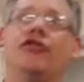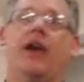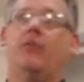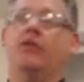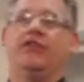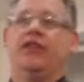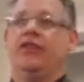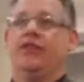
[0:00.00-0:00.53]
that
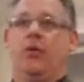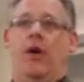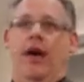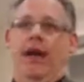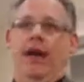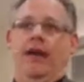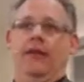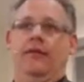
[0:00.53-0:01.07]
was this
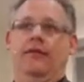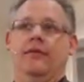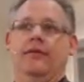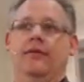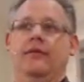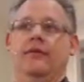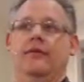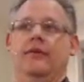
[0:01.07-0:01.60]
way.
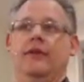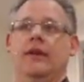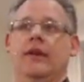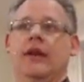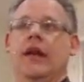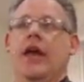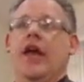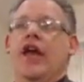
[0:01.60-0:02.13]

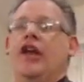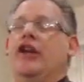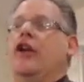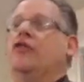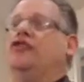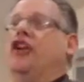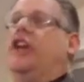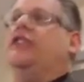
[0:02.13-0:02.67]
You know,
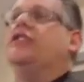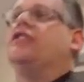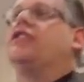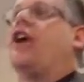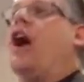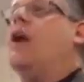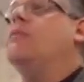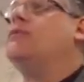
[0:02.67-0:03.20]
Jesus
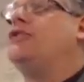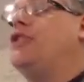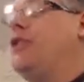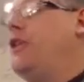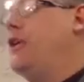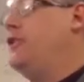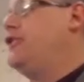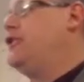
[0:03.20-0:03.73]
comes to
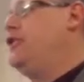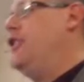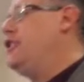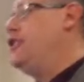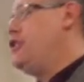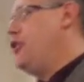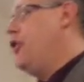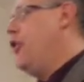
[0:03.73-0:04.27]
the,
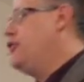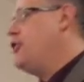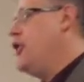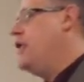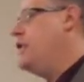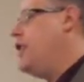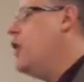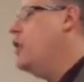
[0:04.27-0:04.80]
this church
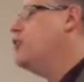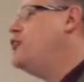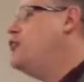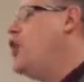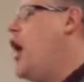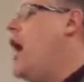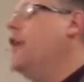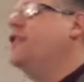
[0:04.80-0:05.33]
and tells
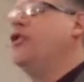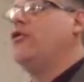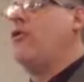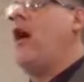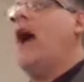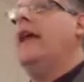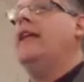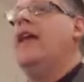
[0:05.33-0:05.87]
John to
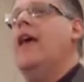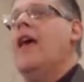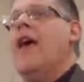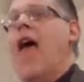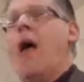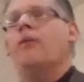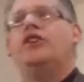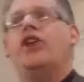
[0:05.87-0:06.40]
write, and we